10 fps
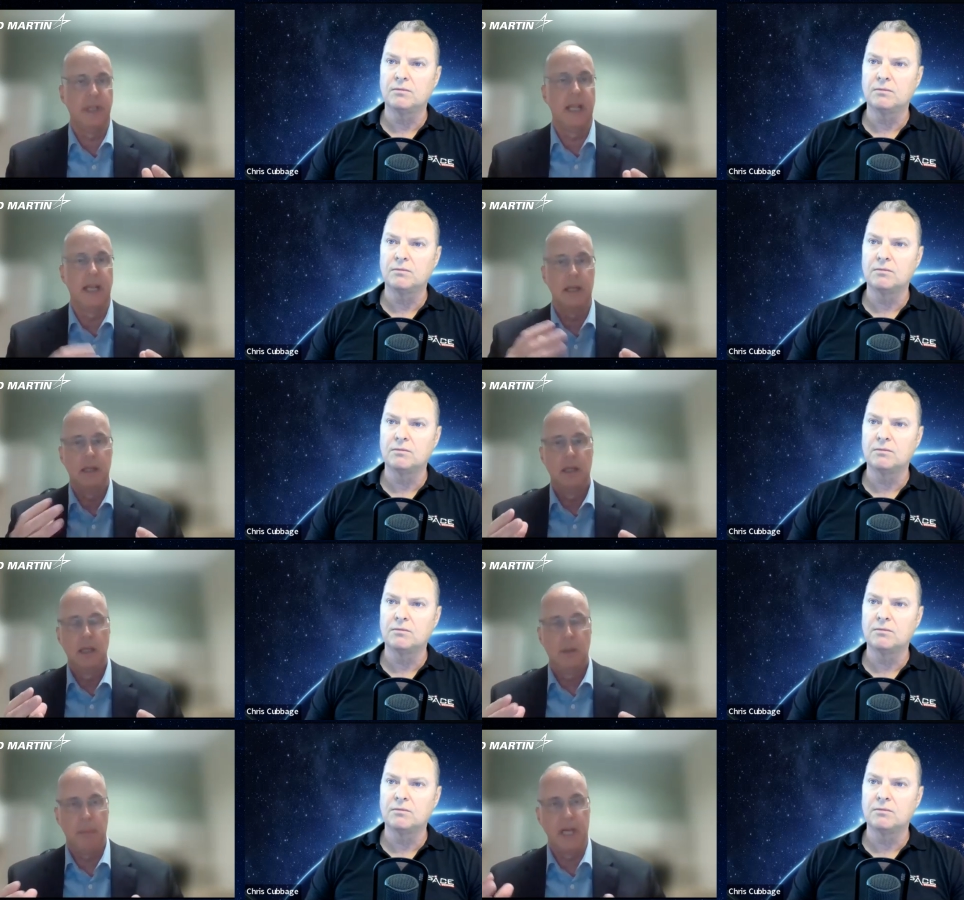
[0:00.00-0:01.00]
Speaker 1: and then
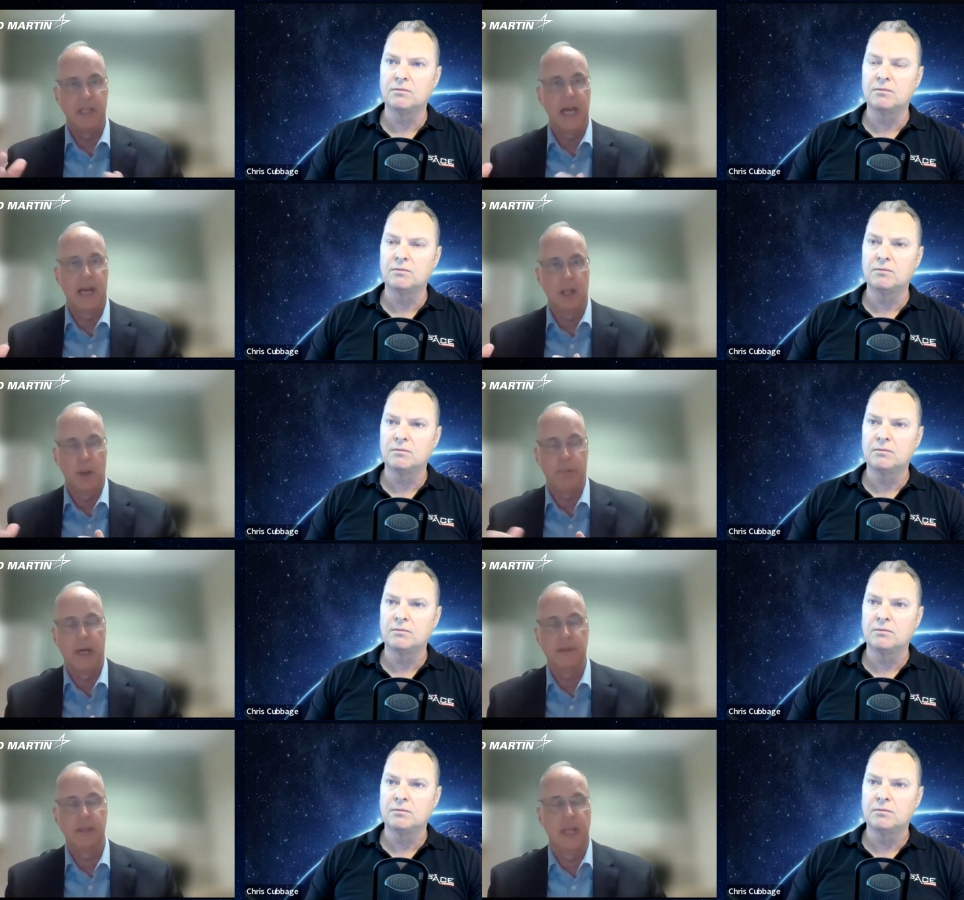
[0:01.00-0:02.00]
maintain and
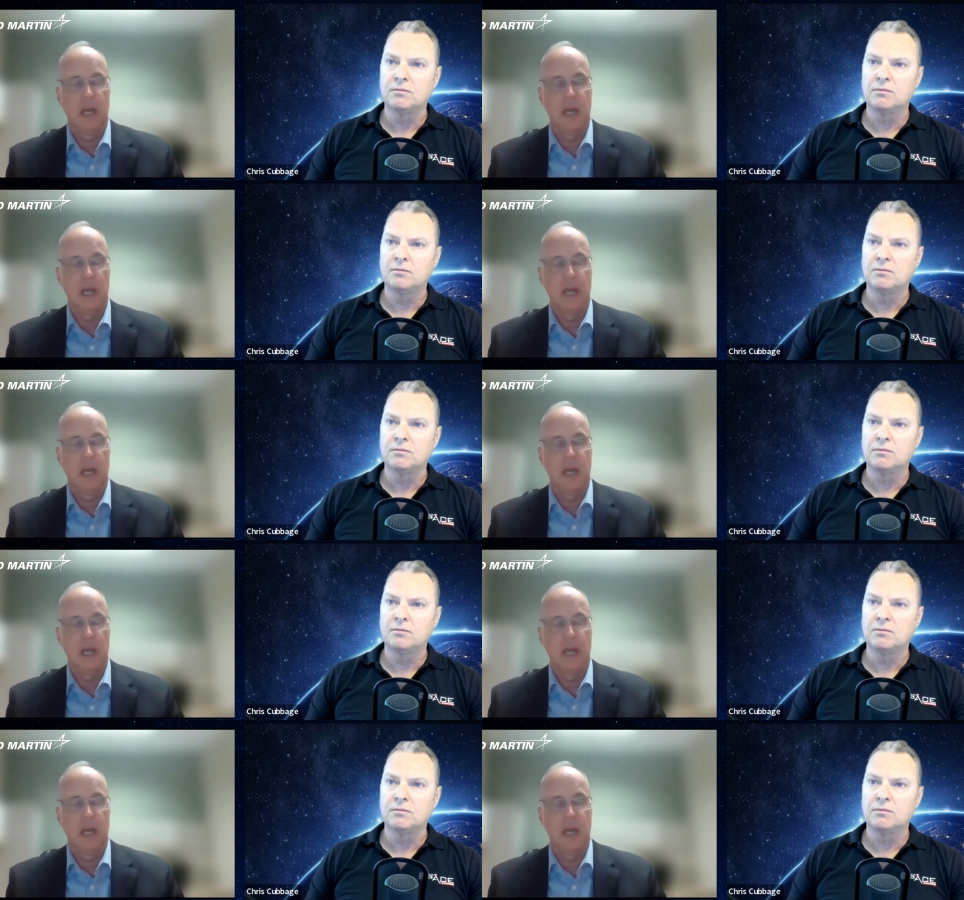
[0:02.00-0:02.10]
operate the